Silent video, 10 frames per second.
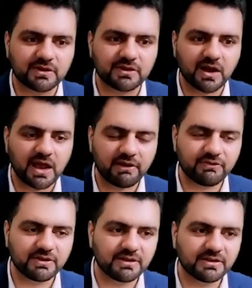
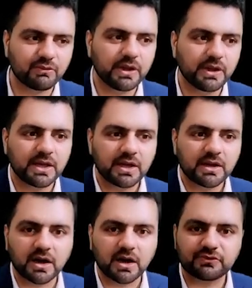everything that we
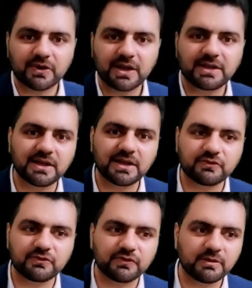trade is
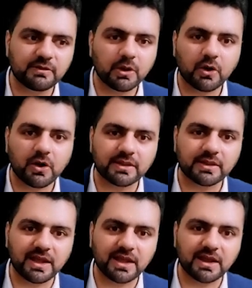visible on
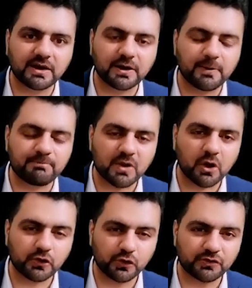the on
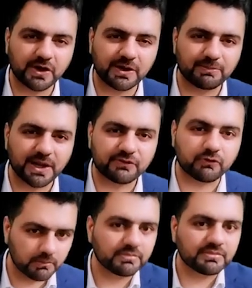your trading
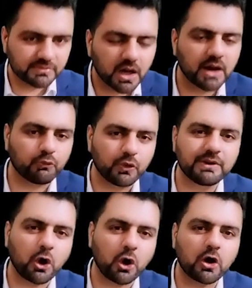platform. We will
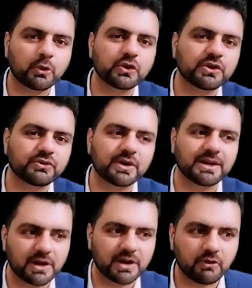talk about the trading
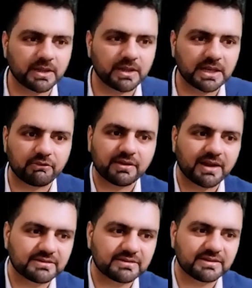platform in our
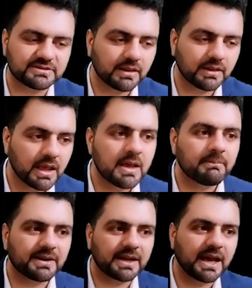next session,
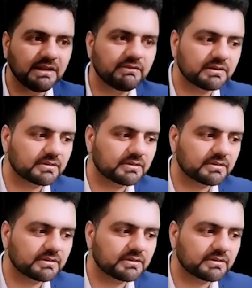but anyways,